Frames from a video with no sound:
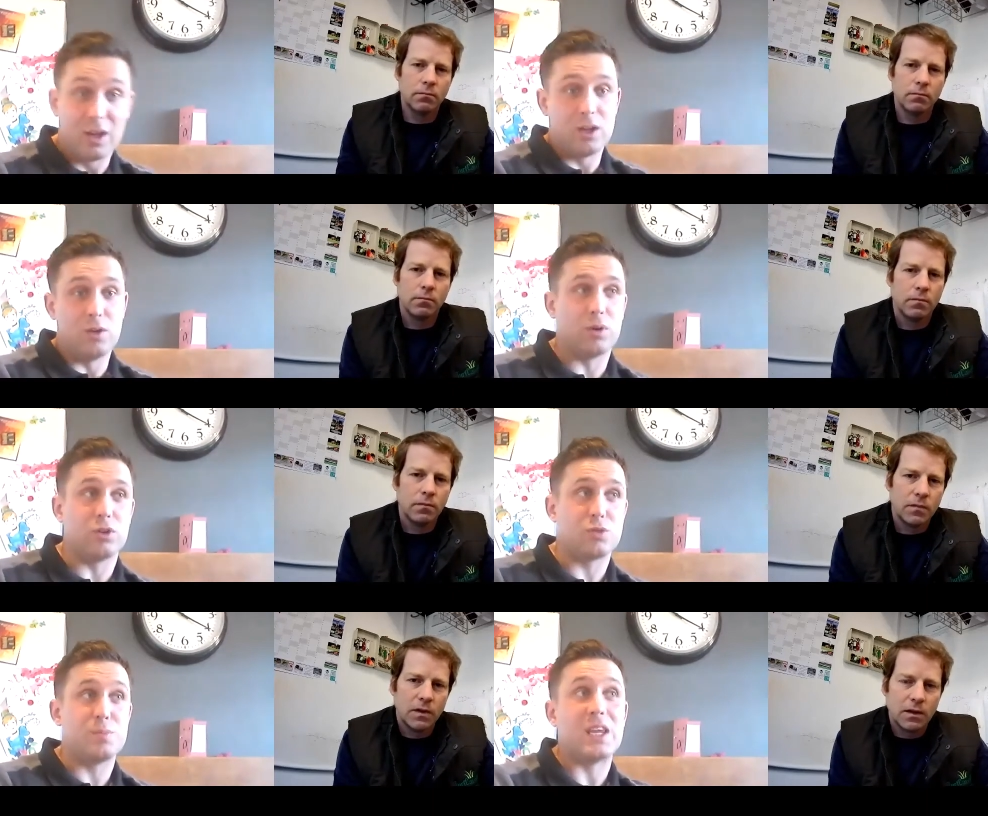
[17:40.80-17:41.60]
Speaker 1: You want to
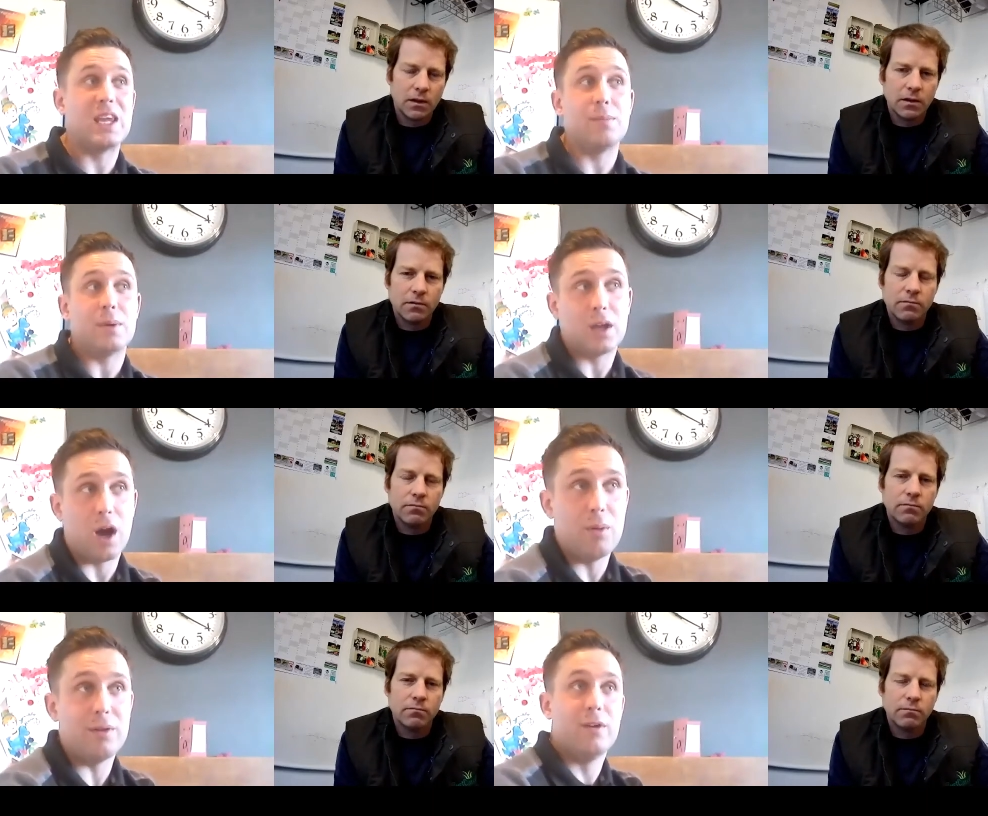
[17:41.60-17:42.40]
just be keeping
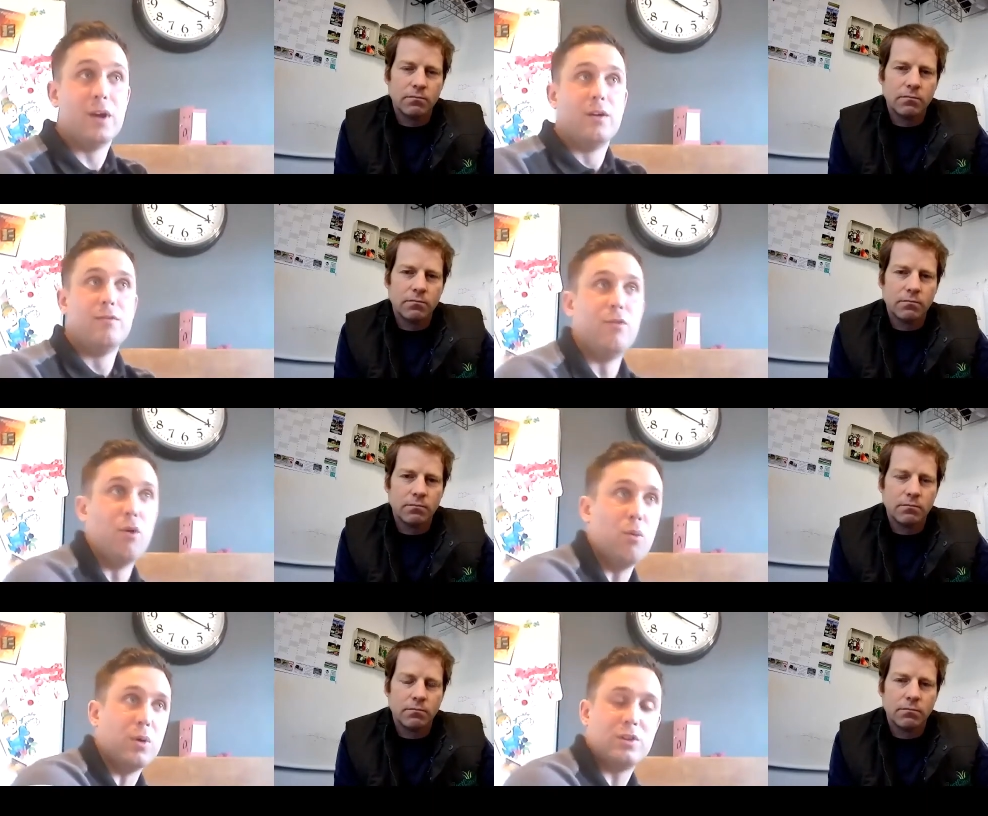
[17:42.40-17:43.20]
going
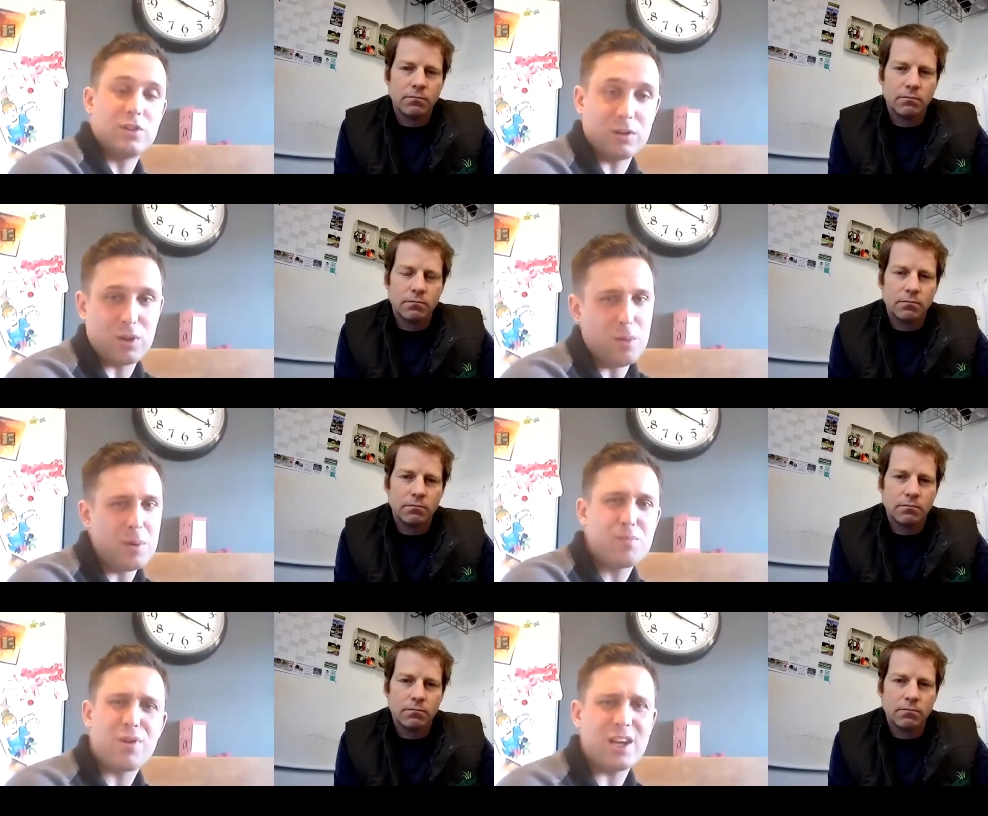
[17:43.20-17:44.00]
forward. So don't
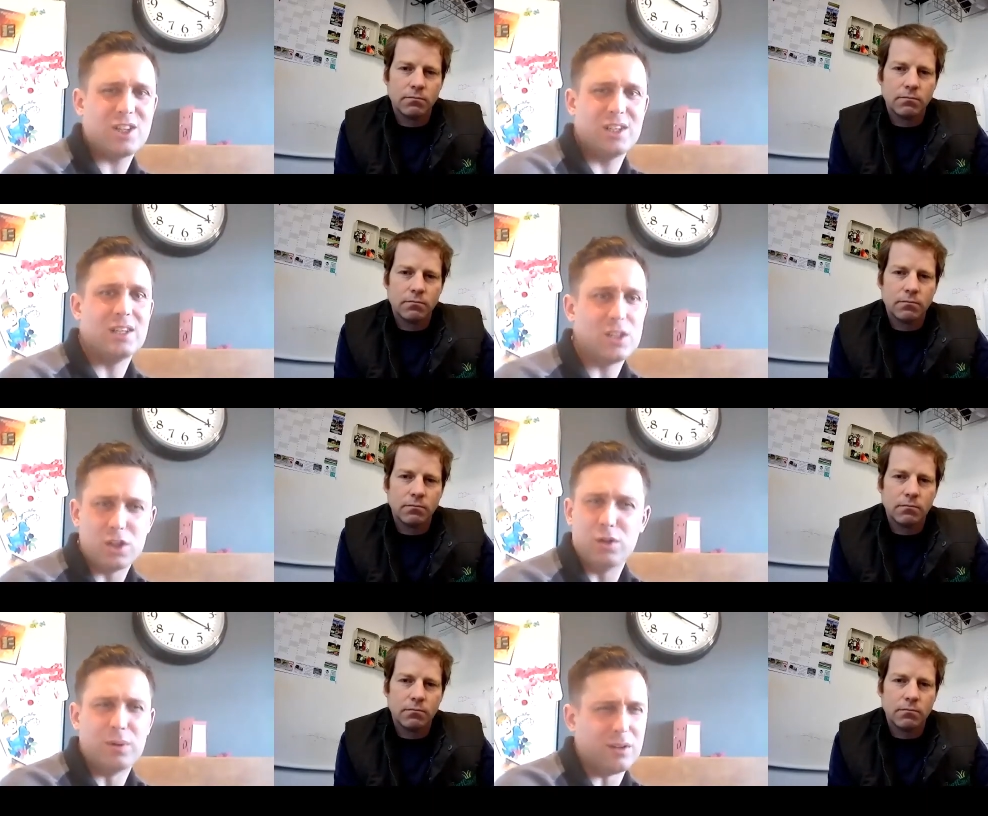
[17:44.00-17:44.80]
be pressured into
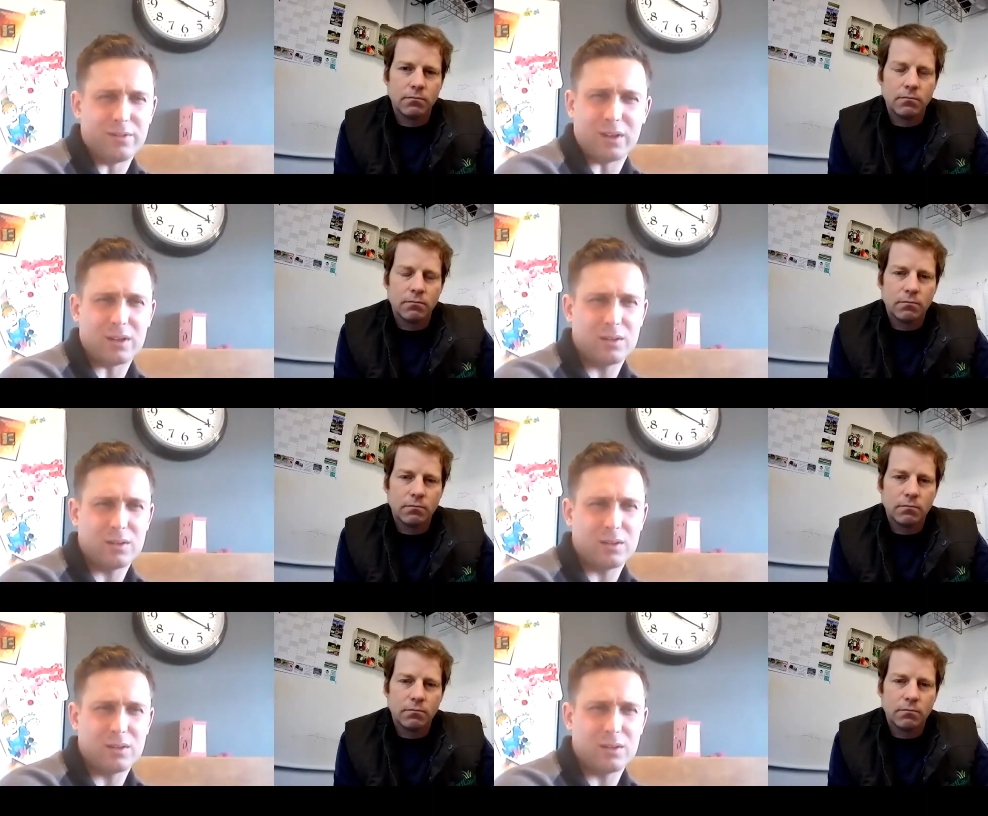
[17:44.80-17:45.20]
doing nothing.